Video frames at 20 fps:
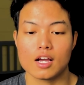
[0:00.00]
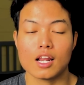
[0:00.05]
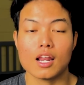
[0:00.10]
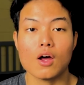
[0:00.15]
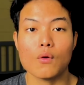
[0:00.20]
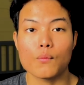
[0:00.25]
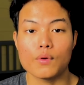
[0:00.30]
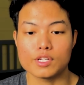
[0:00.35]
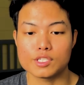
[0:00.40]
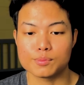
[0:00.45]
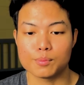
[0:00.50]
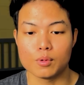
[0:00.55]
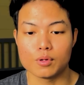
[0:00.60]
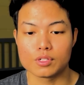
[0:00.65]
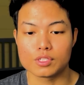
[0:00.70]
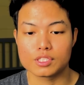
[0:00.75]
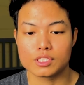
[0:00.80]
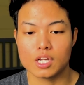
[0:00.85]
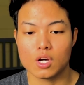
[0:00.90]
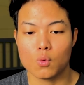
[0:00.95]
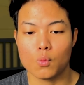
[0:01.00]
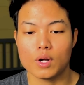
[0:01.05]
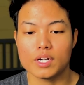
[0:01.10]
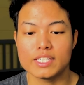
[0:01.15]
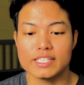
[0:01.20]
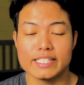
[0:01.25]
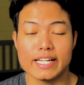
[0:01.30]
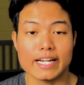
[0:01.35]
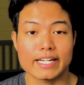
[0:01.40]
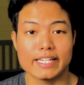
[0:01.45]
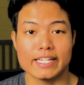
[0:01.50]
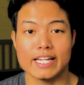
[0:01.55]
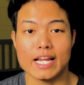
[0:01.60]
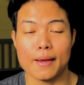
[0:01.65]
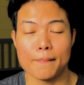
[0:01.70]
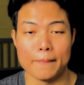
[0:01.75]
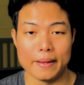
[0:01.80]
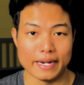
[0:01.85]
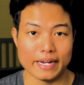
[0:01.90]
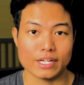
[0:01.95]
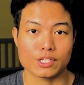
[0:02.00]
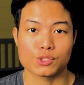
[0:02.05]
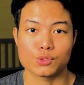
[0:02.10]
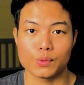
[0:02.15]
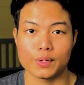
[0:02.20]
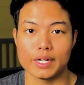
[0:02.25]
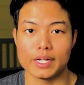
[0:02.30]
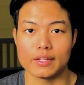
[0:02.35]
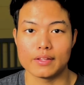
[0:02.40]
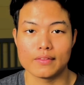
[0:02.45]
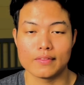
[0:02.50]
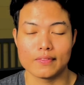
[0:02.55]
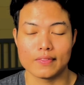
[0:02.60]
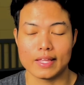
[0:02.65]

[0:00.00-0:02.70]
cloud response when detecting a pedestrian.